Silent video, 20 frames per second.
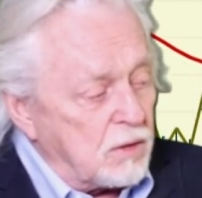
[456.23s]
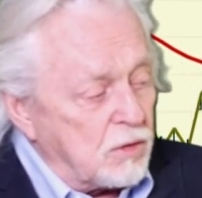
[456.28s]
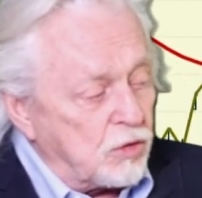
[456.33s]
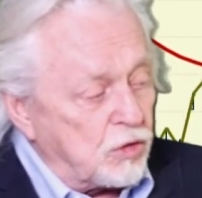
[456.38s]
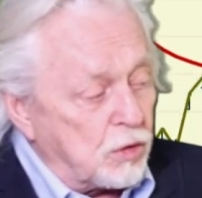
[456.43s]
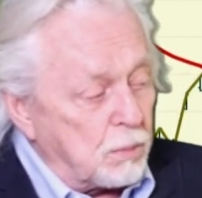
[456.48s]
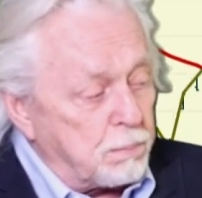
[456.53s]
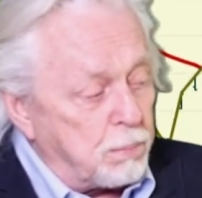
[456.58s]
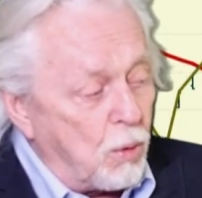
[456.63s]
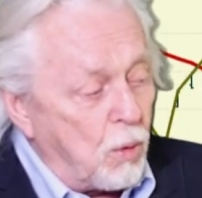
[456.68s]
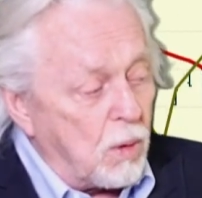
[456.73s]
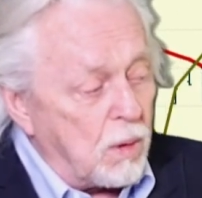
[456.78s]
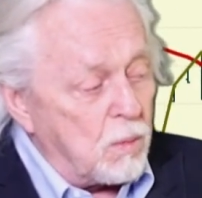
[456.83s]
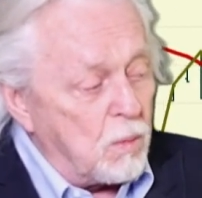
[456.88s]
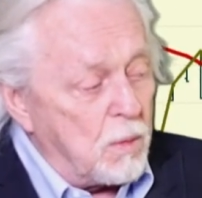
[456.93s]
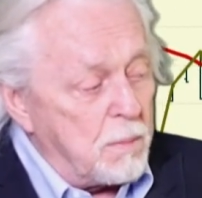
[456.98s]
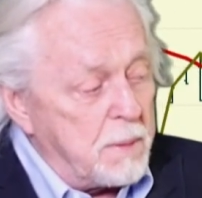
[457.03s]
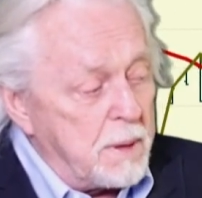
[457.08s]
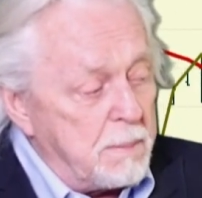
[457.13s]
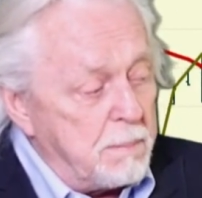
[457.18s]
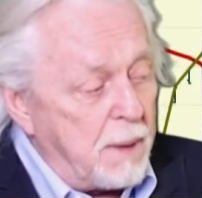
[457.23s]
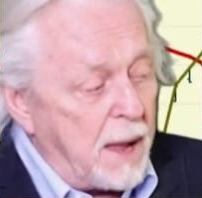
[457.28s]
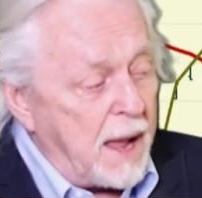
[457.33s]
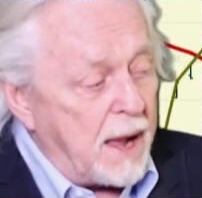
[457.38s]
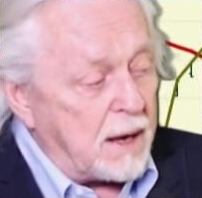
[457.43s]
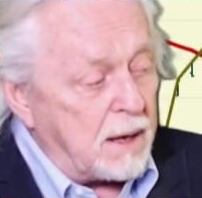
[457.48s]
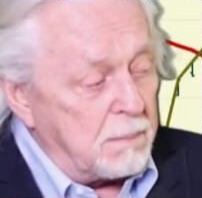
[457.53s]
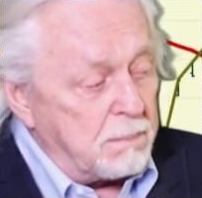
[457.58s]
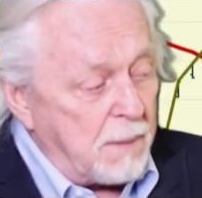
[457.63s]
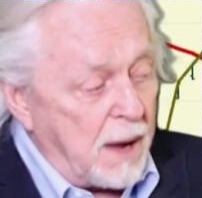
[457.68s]
Support will be
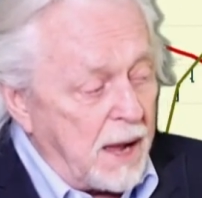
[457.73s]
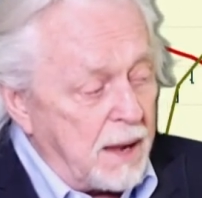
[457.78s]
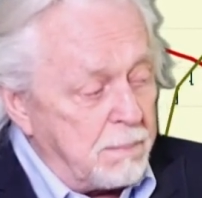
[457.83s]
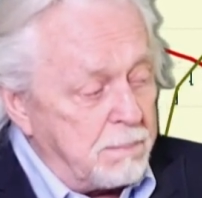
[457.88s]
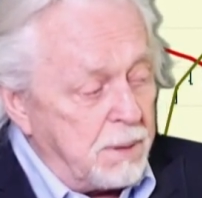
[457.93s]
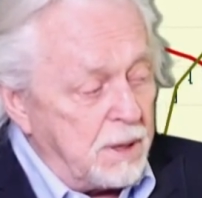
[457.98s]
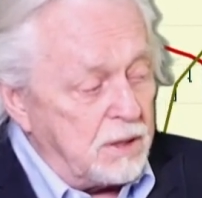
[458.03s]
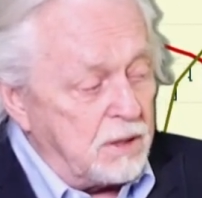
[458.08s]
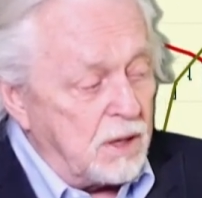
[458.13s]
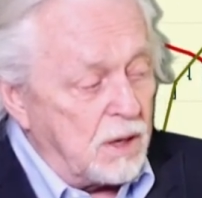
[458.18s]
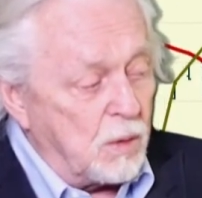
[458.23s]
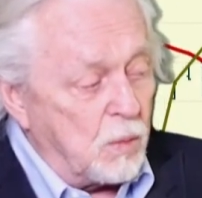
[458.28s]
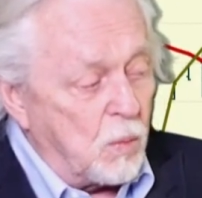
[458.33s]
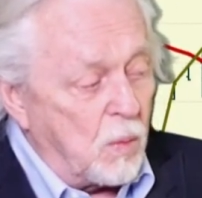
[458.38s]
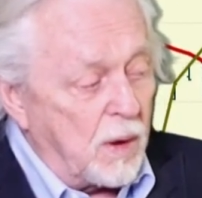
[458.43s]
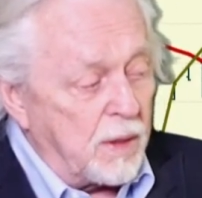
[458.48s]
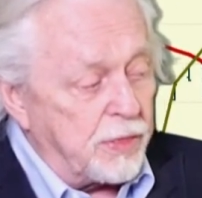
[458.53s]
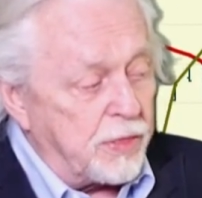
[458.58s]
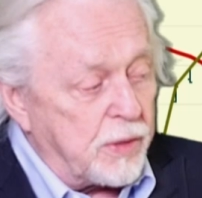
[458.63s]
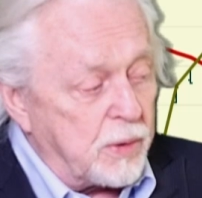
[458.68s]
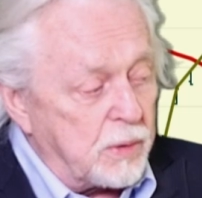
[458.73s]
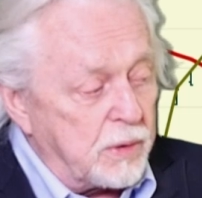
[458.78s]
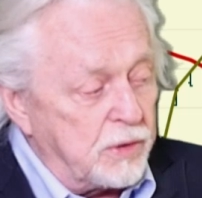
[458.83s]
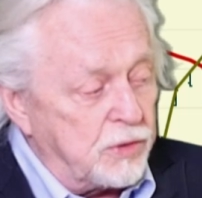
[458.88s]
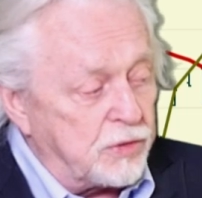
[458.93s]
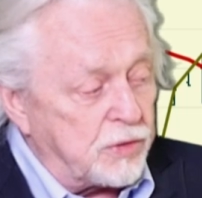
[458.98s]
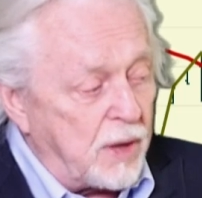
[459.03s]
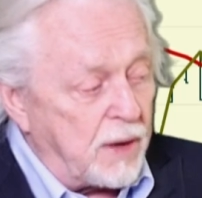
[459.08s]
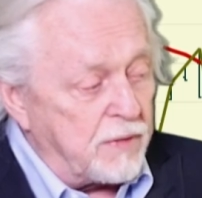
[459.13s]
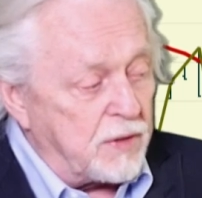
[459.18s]
back, in my opinion, at
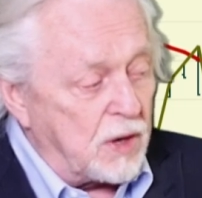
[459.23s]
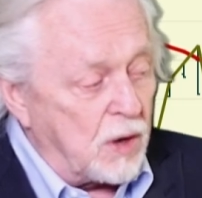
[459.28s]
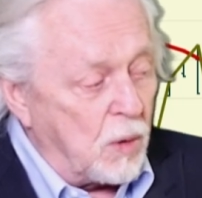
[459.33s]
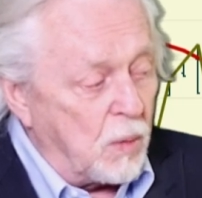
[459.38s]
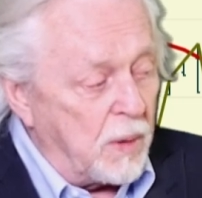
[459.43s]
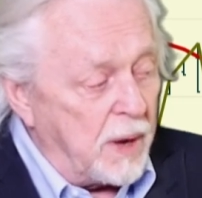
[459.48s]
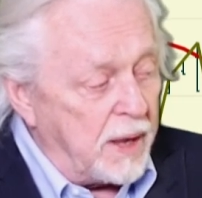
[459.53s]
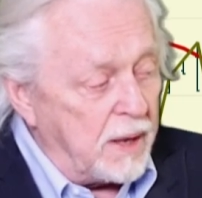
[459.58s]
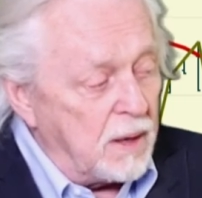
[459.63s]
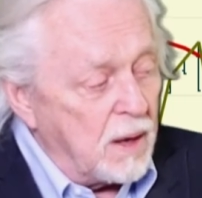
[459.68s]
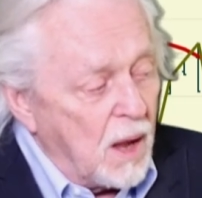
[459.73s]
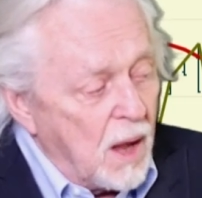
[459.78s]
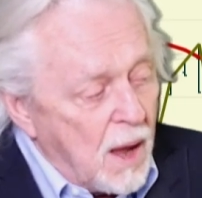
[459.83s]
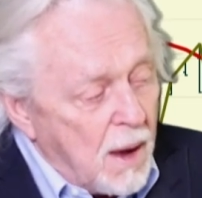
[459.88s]
137.08,